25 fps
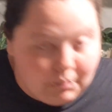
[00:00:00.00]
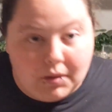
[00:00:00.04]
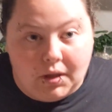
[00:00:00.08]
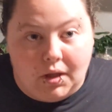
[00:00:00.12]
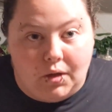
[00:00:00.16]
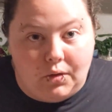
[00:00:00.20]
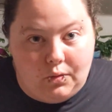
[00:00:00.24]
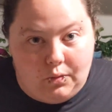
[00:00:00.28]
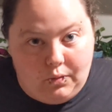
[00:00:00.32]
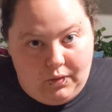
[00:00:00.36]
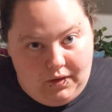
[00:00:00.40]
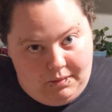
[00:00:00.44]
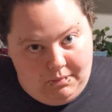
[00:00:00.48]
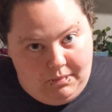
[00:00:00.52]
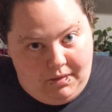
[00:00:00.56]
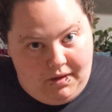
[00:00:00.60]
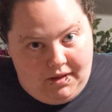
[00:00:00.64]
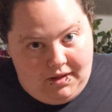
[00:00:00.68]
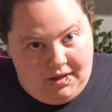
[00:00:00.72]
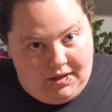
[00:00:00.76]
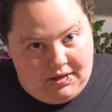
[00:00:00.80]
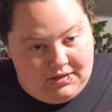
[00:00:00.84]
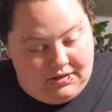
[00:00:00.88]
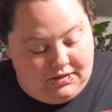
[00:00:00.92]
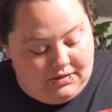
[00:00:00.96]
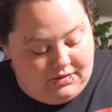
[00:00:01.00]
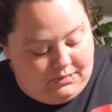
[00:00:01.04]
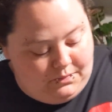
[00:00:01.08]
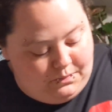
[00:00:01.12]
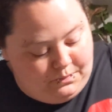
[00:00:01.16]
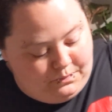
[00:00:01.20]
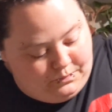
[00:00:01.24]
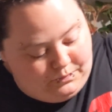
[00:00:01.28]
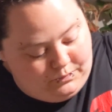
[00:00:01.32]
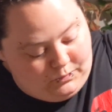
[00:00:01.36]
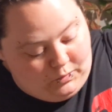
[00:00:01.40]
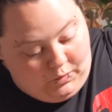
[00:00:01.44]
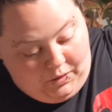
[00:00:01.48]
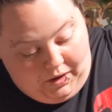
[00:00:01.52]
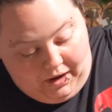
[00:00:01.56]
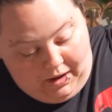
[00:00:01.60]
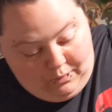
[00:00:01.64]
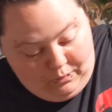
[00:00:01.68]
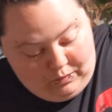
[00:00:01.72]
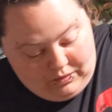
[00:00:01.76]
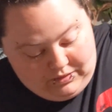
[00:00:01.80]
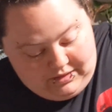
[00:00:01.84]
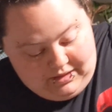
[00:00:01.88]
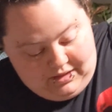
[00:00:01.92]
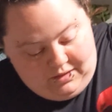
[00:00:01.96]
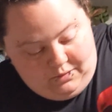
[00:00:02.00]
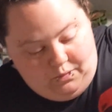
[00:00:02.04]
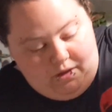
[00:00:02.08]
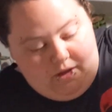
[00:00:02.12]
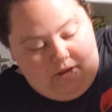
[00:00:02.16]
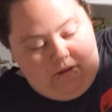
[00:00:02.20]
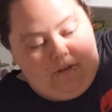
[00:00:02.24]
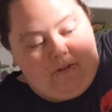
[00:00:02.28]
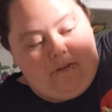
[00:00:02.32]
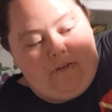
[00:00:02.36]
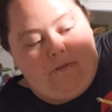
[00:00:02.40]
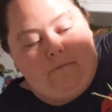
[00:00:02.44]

blown away by this. Or I was anyway.